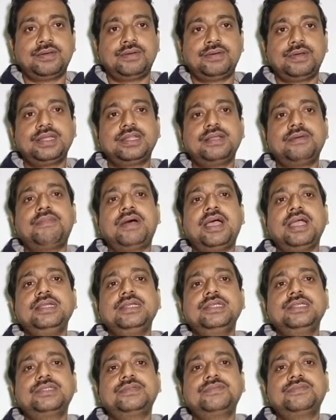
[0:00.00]
where the
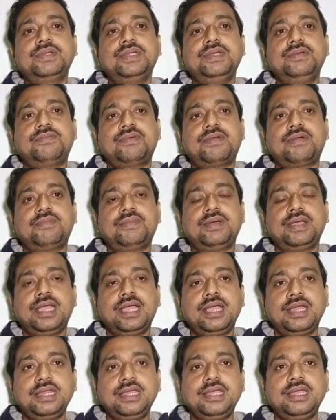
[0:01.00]
mind is free from
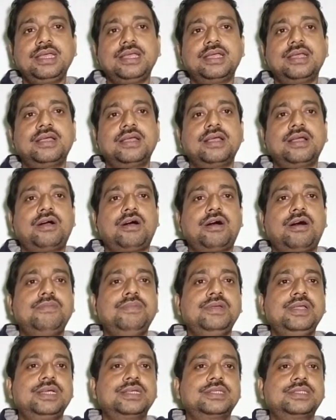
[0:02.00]
any
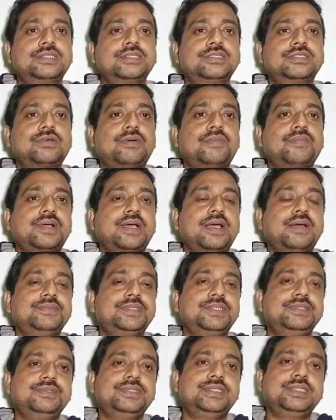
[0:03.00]
obligations of
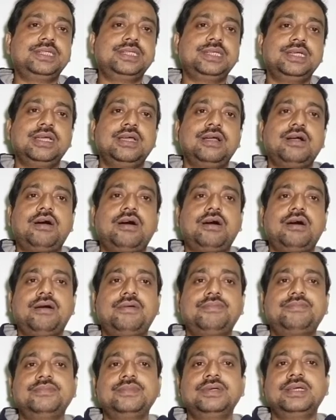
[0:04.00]
captivity
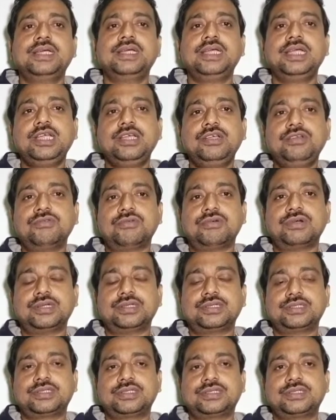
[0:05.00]
of
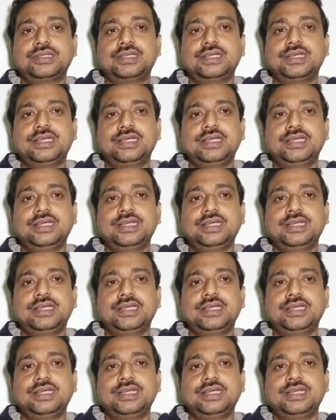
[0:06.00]
ignorance,